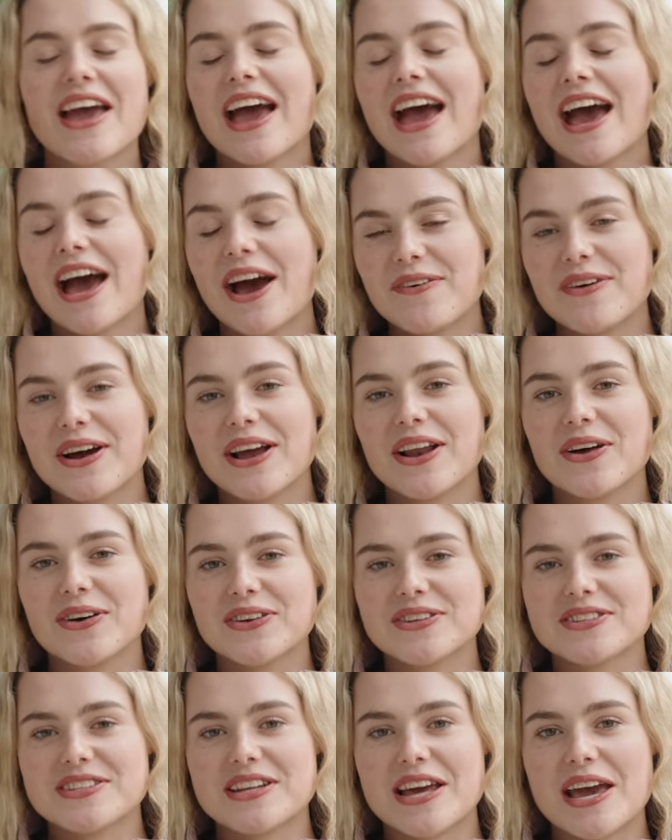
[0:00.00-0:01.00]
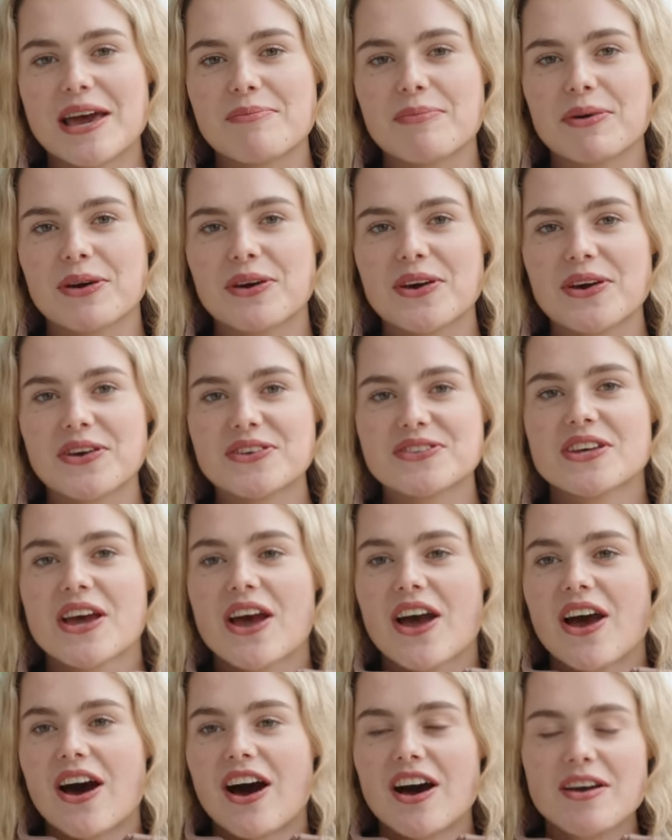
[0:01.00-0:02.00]
how I lost it, because
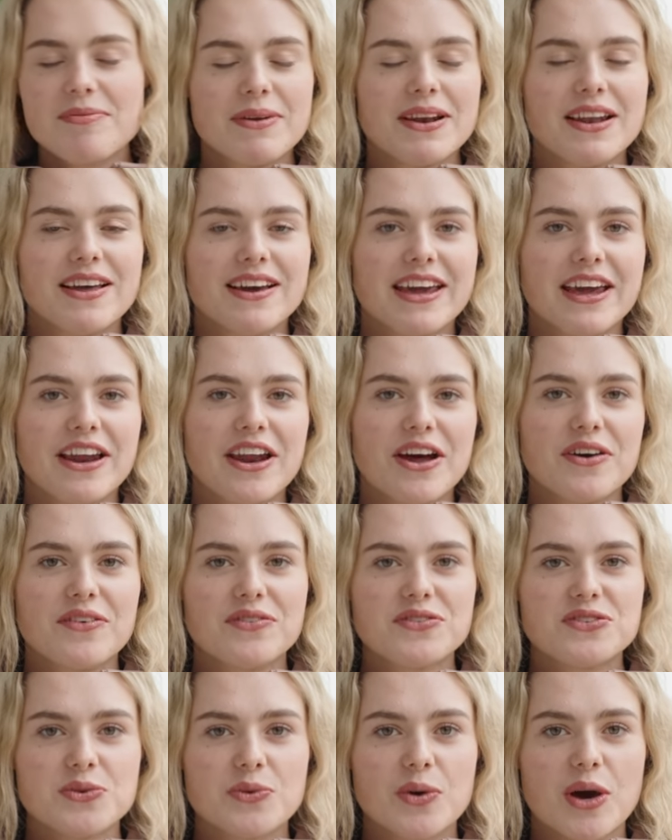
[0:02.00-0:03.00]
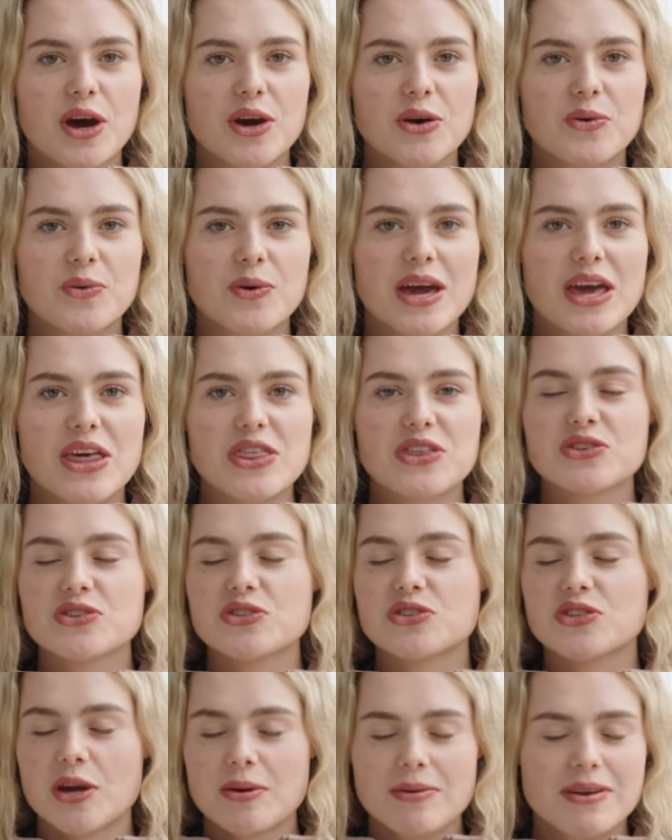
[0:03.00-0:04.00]
I've been lucky enough to work with
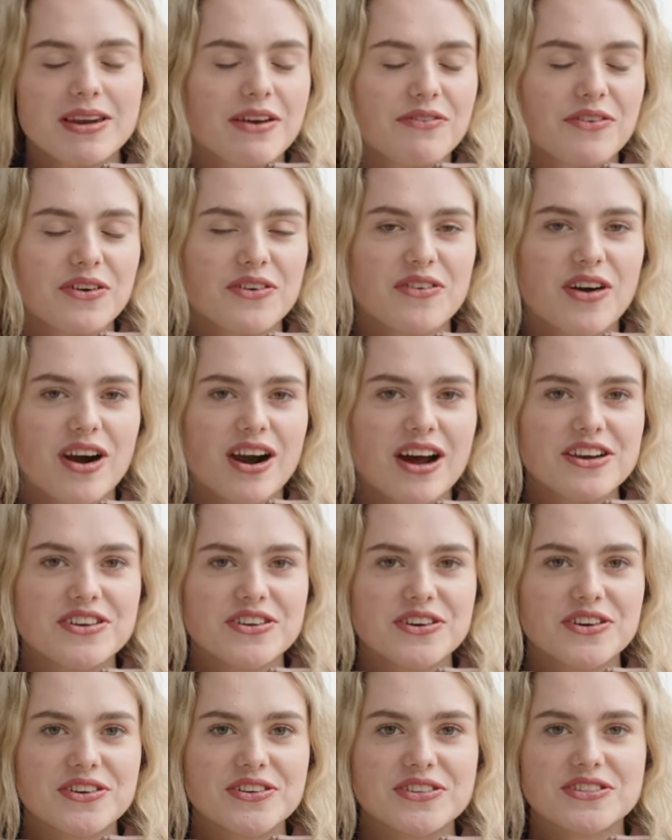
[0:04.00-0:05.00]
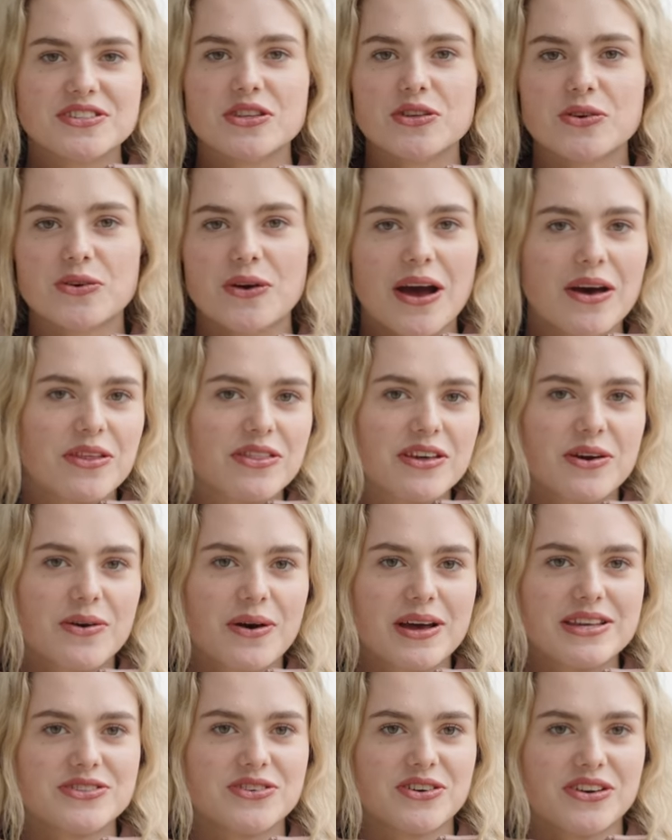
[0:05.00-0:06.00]
so many different riders throughout the
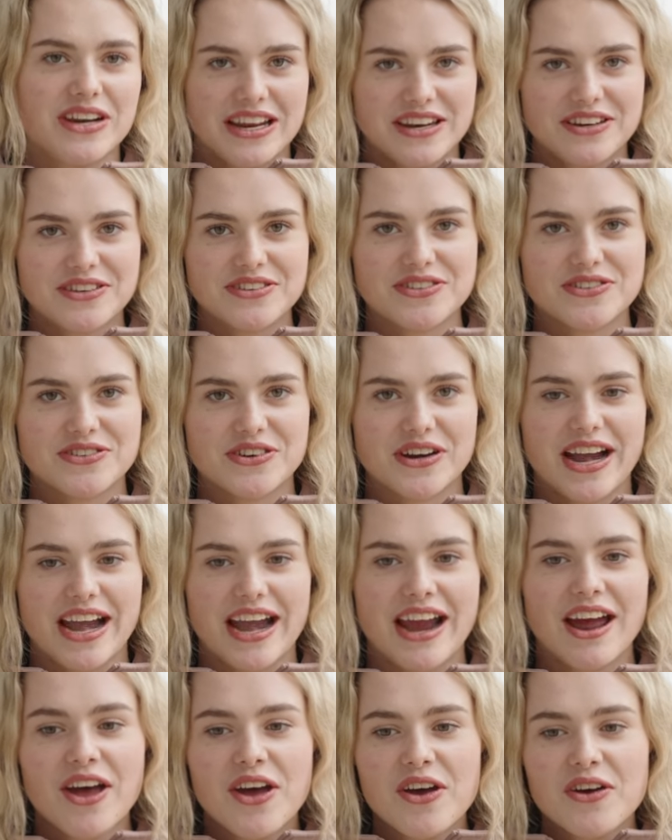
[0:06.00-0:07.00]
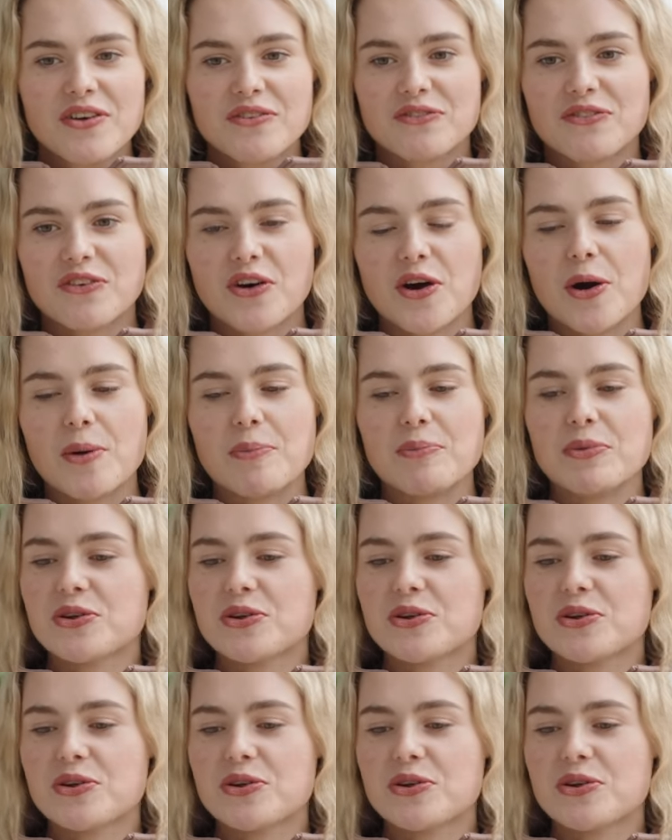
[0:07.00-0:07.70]
equestrian industry, from